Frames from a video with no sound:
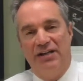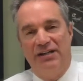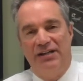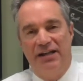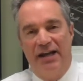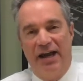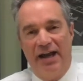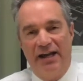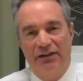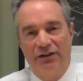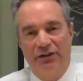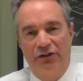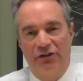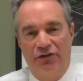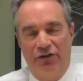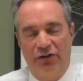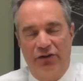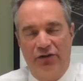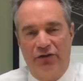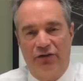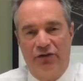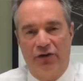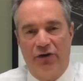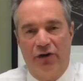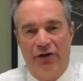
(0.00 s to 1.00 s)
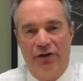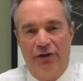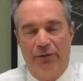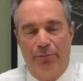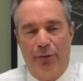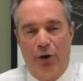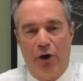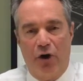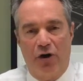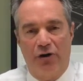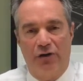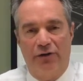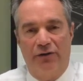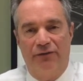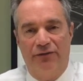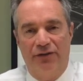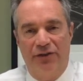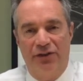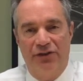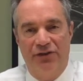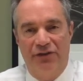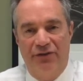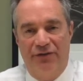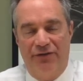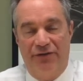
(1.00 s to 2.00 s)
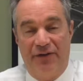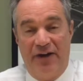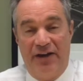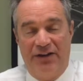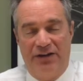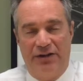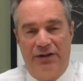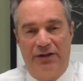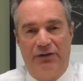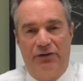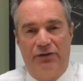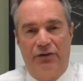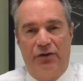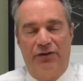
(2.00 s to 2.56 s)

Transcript: negligence on the part of the defendant,